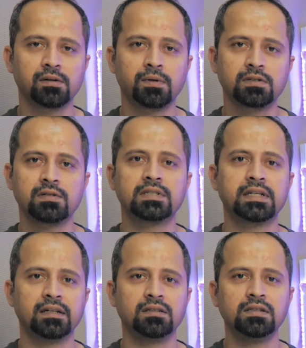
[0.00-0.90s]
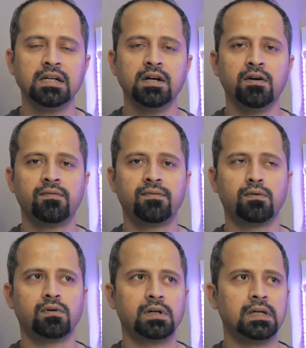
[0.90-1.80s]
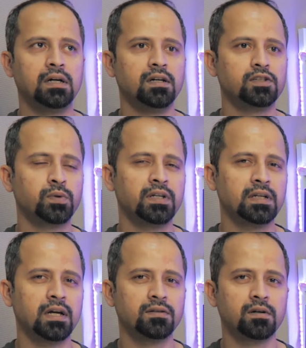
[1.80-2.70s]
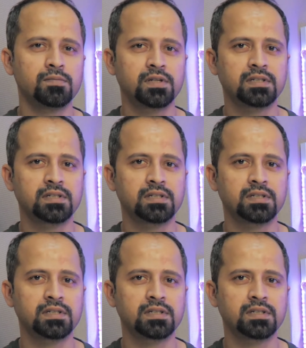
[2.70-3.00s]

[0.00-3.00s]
It was on sale for 29 dirhams.